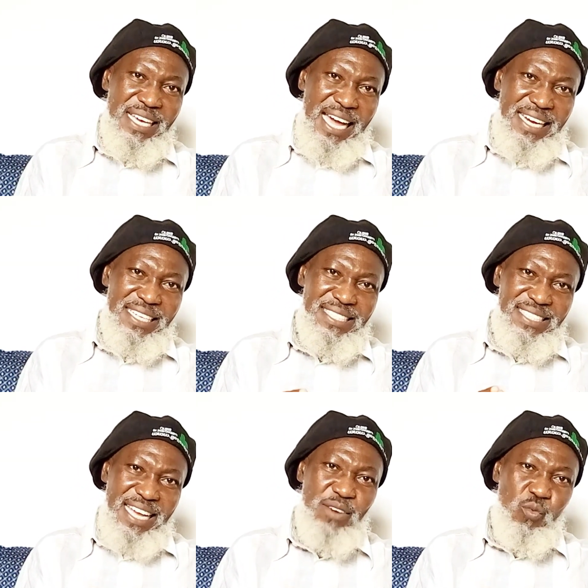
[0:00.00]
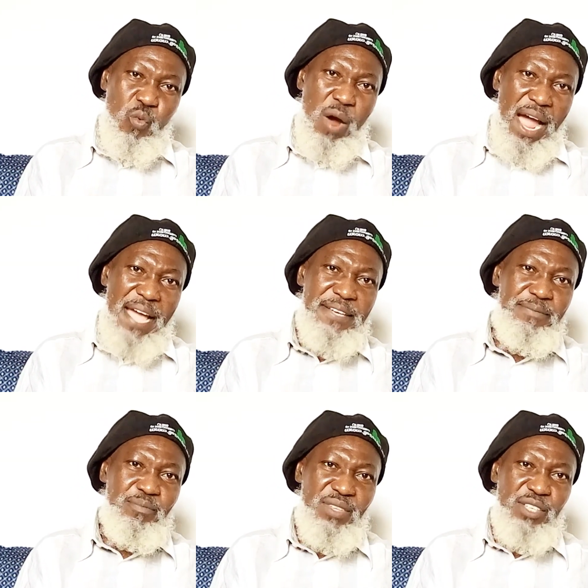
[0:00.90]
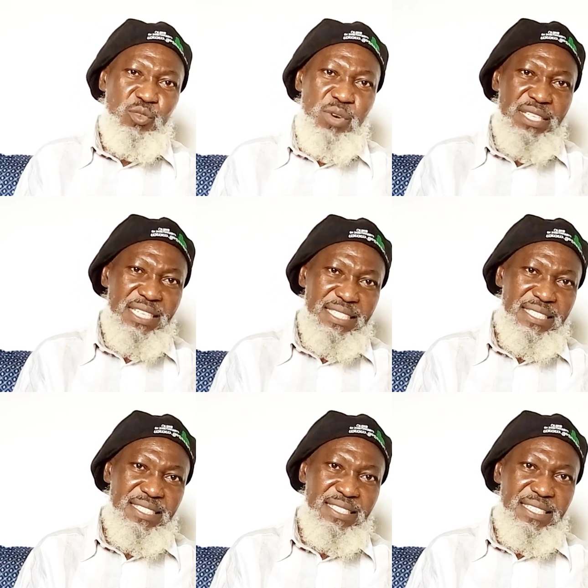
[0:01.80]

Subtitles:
understand why the US has